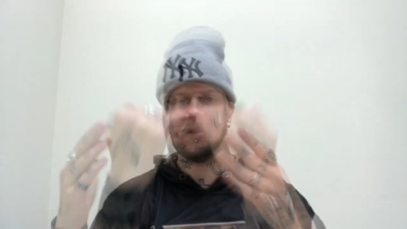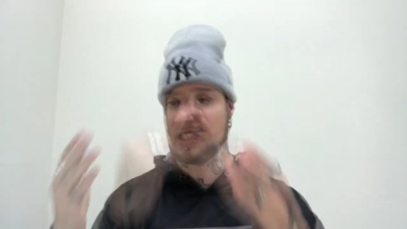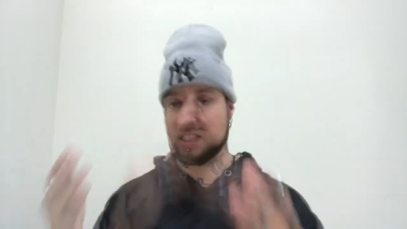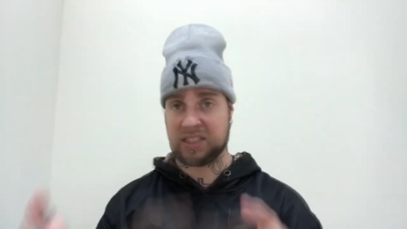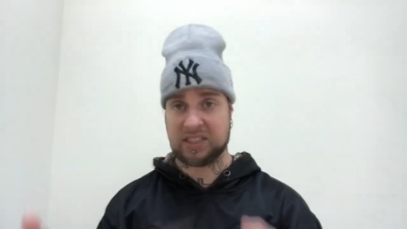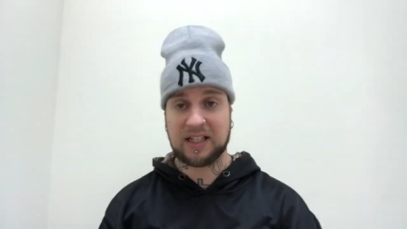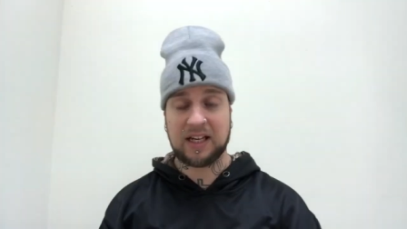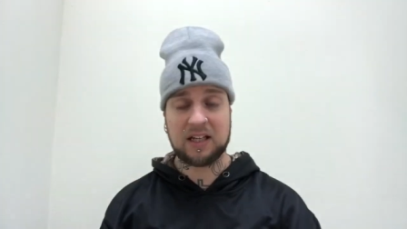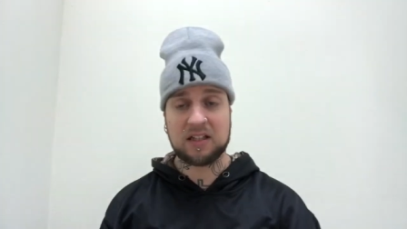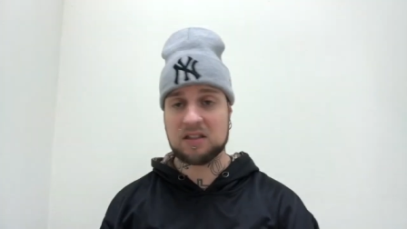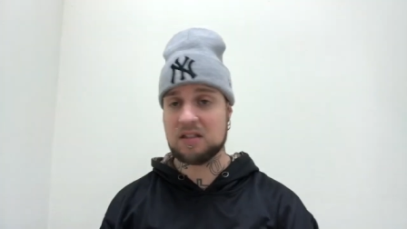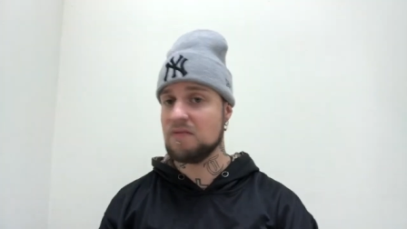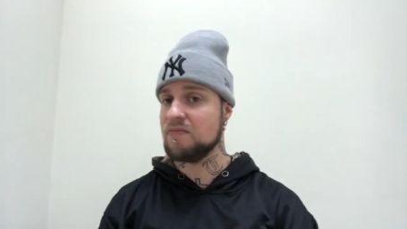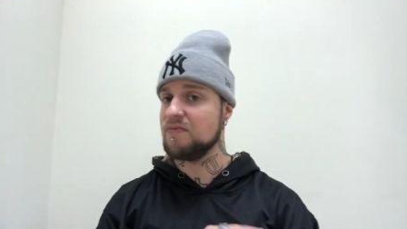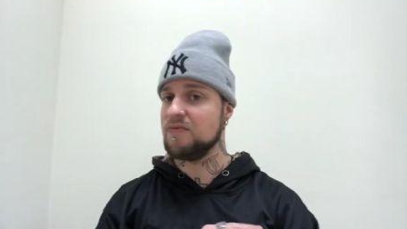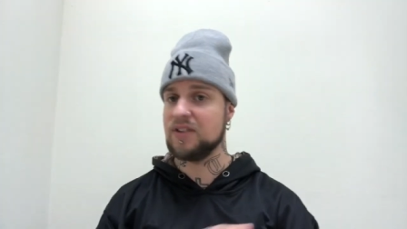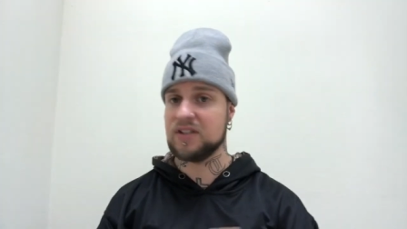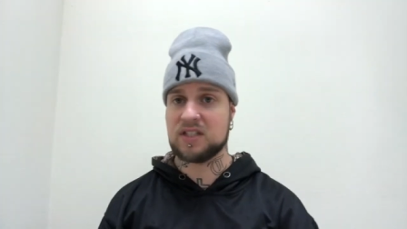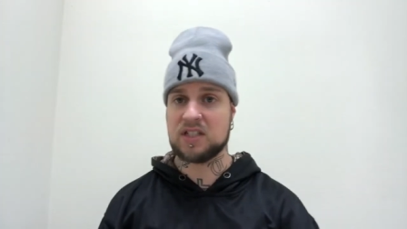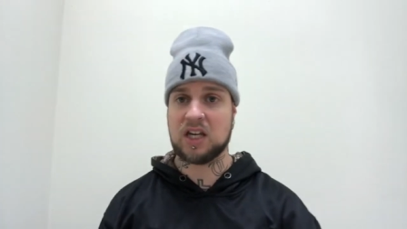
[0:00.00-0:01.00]

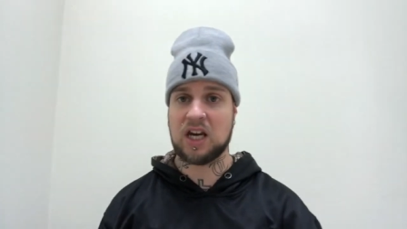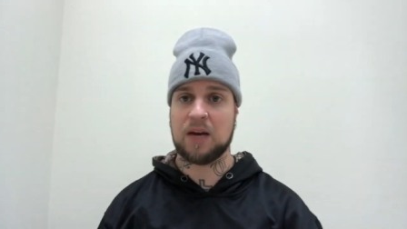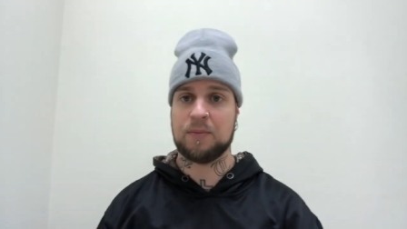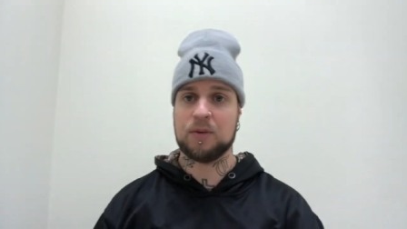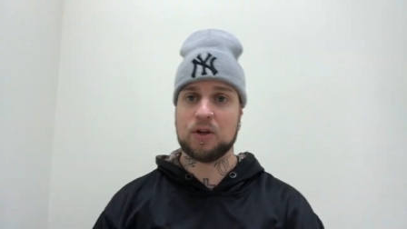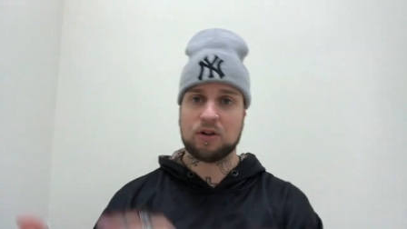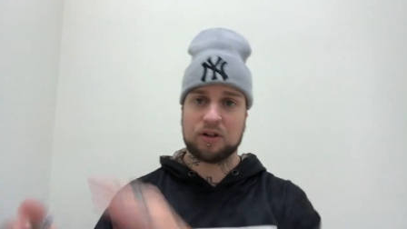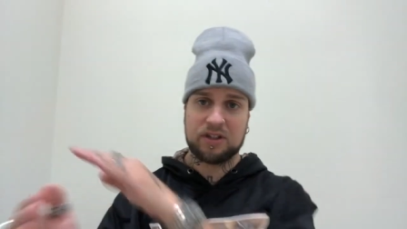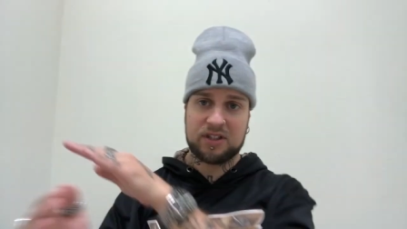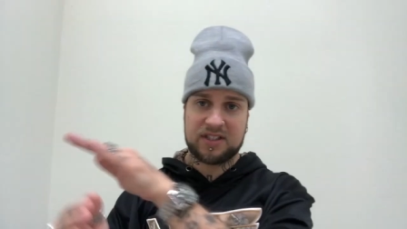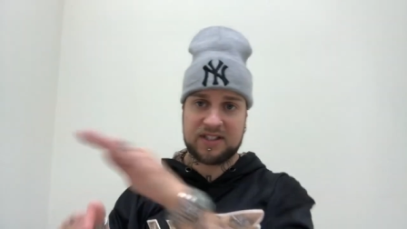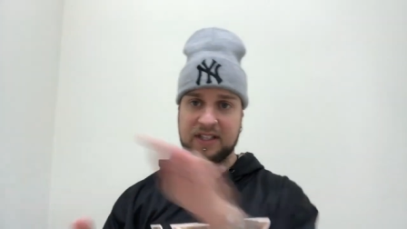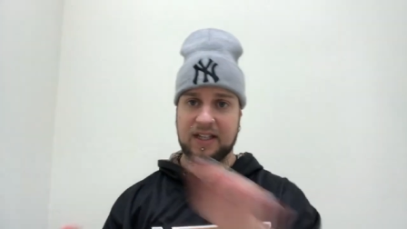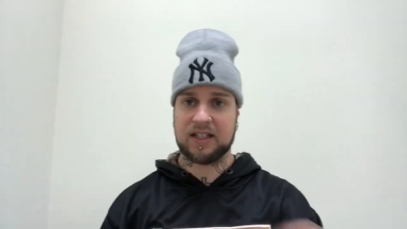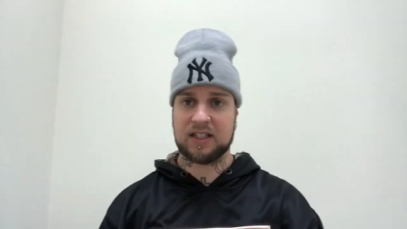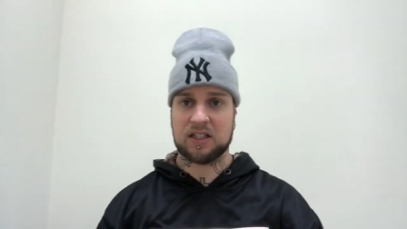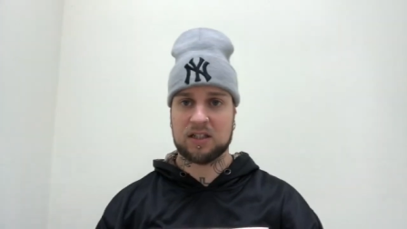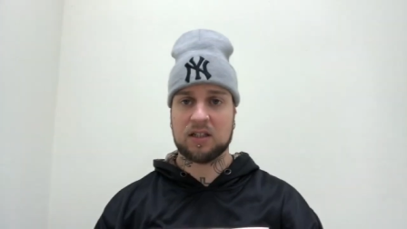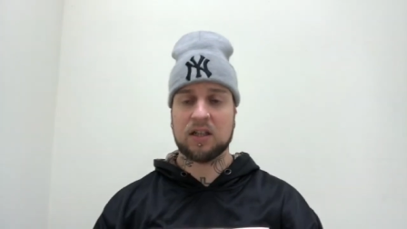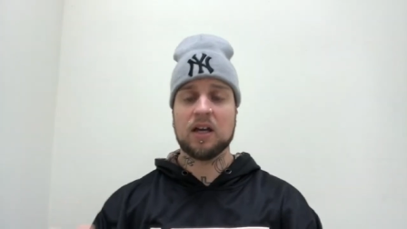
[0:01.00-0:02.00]
Descending, the same, you are
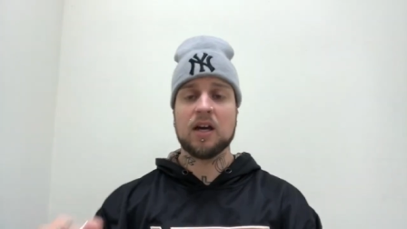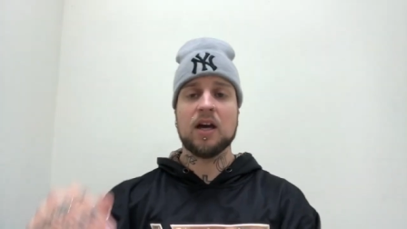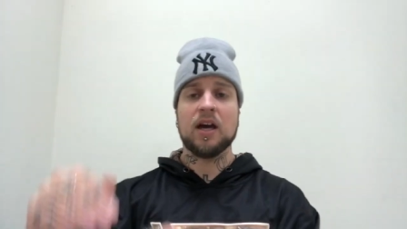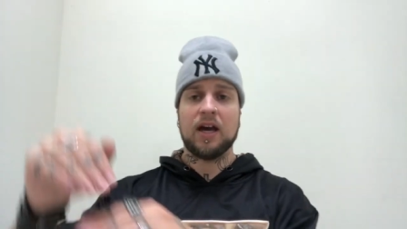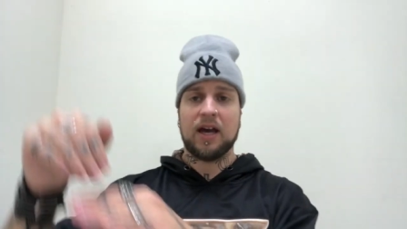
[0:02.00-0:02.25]
descending